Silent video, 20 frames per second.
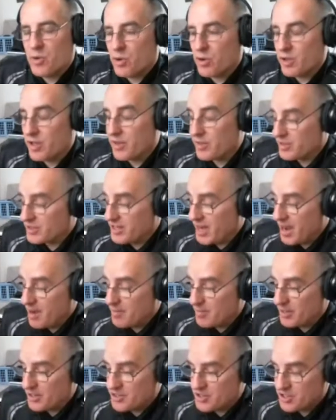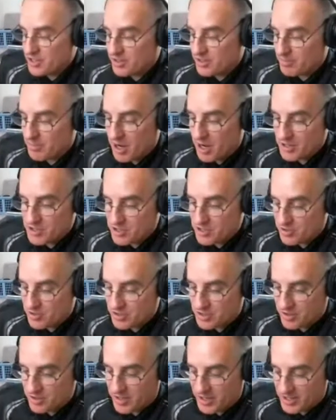very cool. And the damage, the
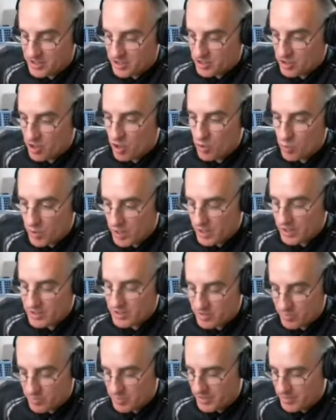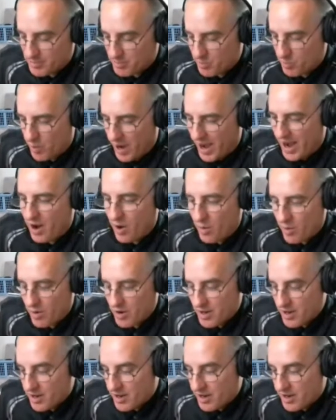monsters and things, it's all relative. But wow,